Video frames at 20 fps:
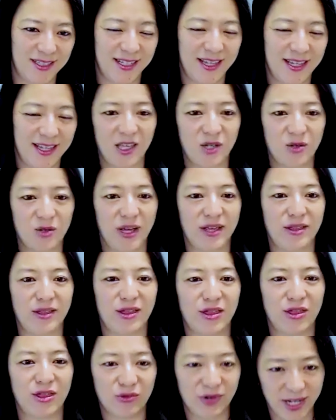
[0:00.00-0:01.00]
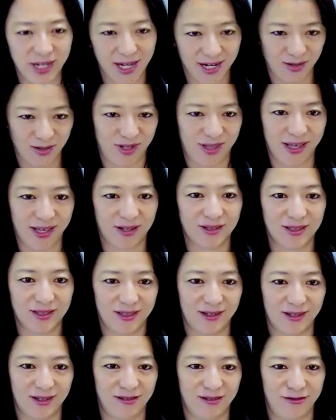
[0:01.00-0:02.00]
to get you a
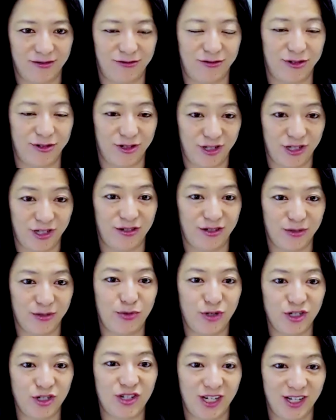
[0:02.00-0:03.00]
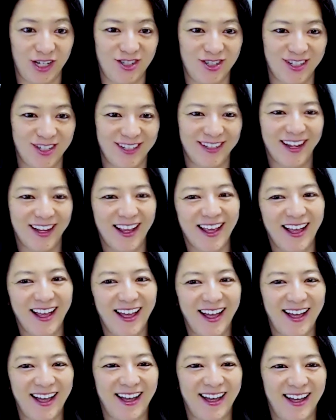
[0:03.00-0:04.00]
$300,000 first year depreciation.
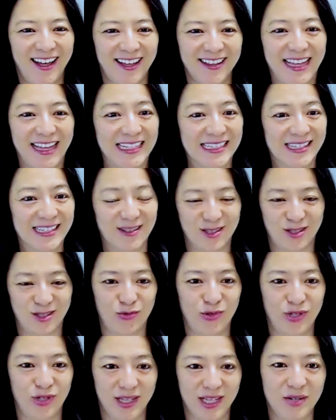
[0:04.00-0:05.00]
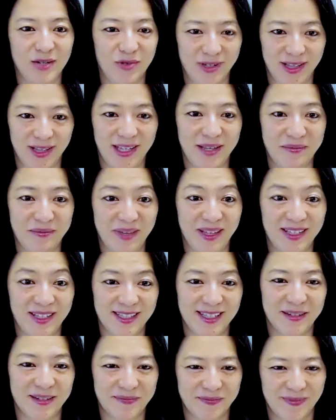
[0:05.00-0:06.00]
Uh, that sounds really, really
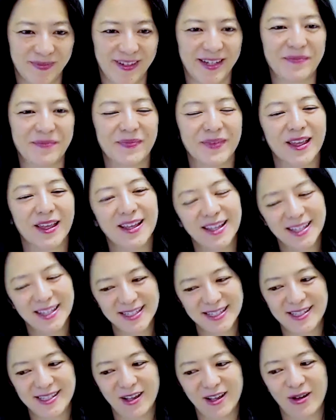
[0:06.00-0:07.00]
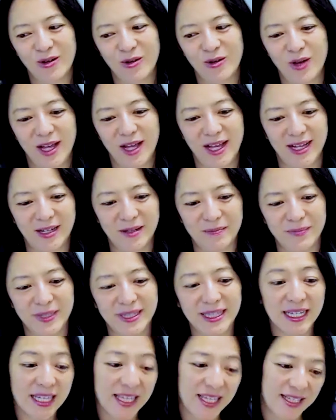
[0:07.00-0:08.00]
amazing right? So, um, but
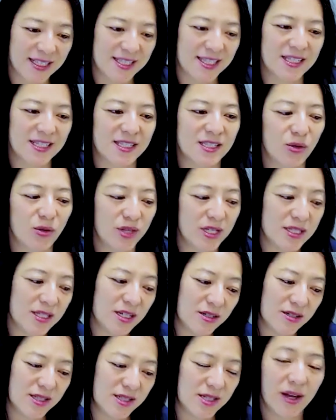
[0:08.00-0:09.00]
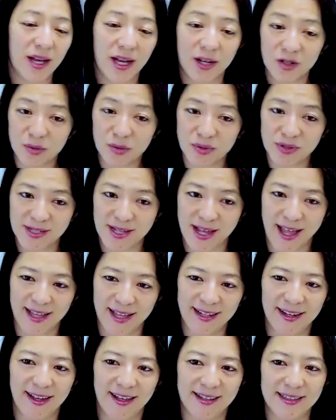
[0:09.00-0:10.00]
the key is this. So this year is still
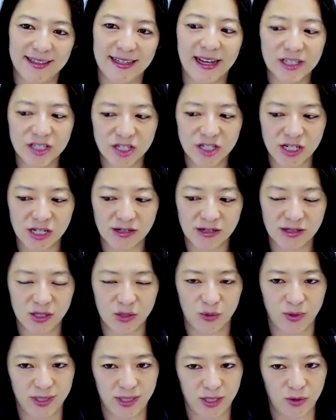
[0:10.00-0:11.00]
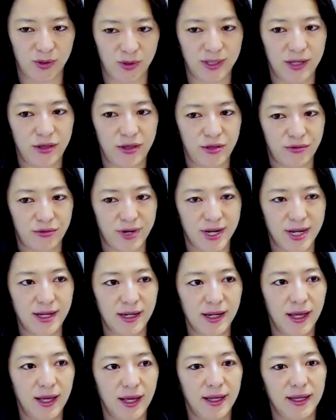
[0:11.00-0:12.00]
100%. Uh, next year in
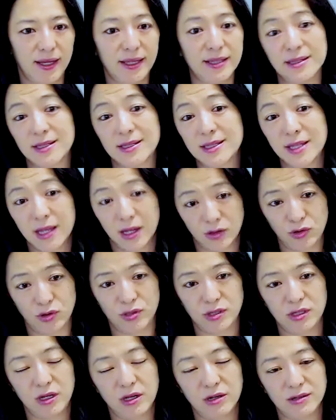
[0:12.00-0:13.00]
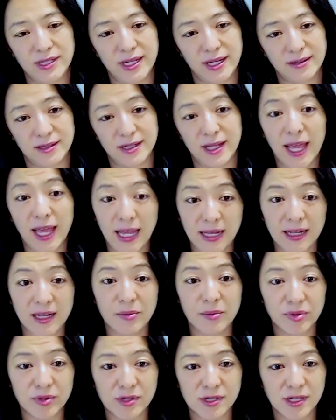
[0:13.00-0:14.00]
2023, it's scheduled to go down to
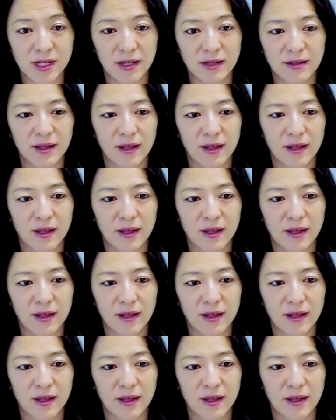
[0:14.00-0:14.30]
80%,